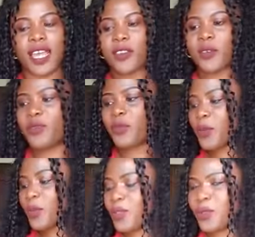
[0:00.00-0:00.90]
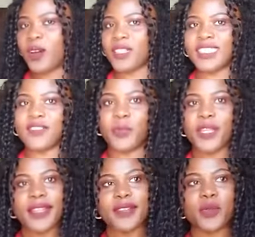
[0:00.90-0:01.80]
didn't even know what to call it. I've
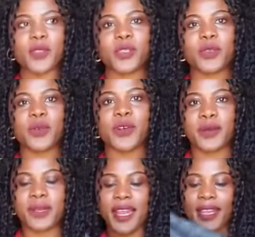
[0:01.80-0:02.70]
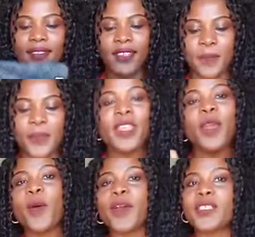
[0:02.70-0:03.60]
been into just to grab an item.
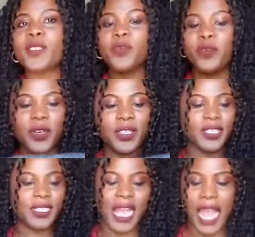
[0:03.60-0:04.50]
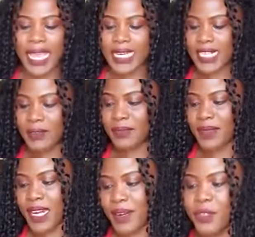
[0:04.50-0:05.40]
Okay, so first item
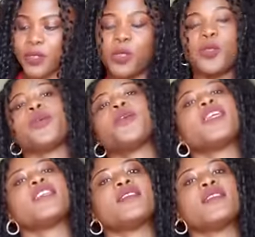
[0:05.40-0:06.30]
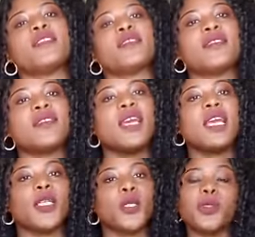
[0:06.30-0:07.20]
that I'm gonna show you is this
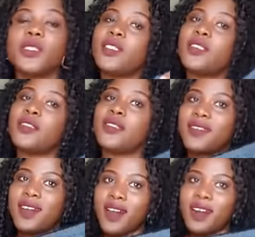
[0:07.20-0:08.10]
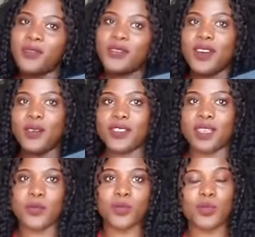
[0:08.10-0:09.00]
Gucci scarf that I was
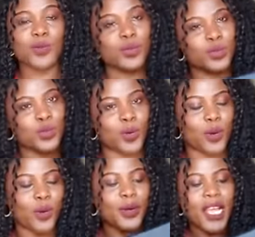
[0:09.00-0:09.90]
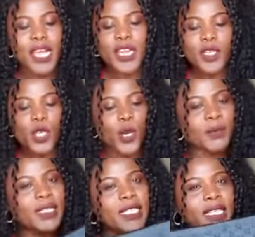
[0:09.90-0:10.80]
able to score.
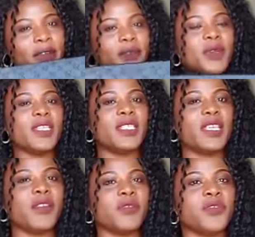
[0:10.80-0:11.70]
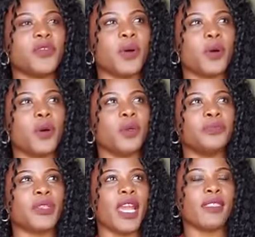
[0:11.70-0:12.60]
Normally they retail for,
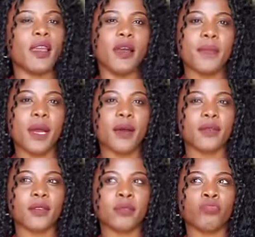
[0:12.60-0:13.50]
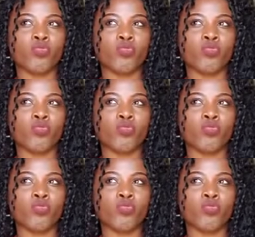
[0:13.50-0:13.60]
I think, about